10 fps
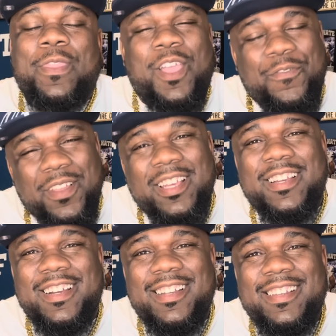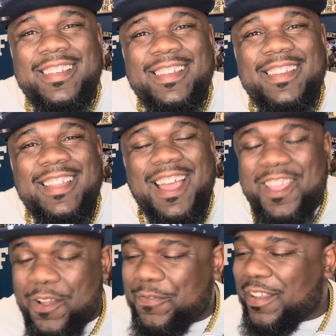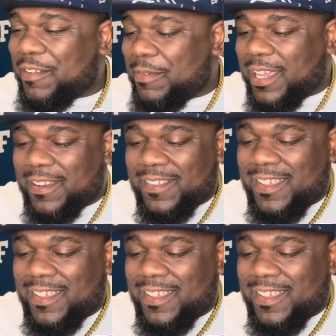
Y'all feeling good? How y'all feeling, man?